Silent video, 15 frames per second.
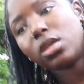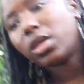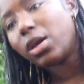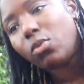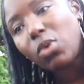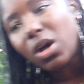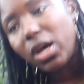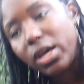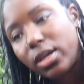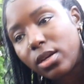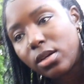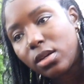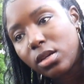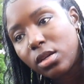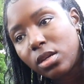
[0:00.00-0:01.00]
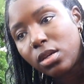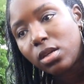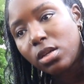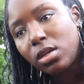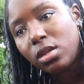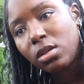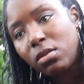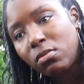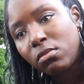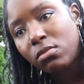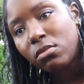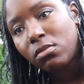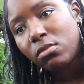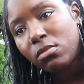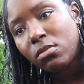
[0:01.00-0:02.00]
Get what?
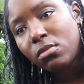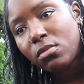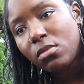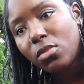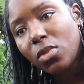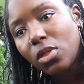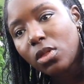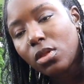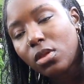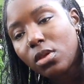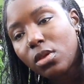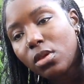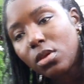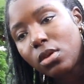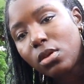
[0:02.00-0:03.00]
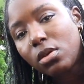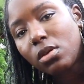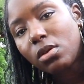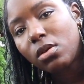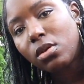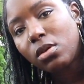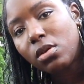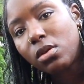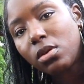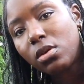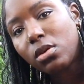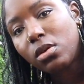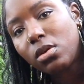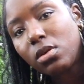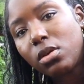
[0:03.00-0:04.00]
The look on your
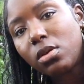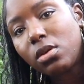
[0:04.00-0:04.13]
face.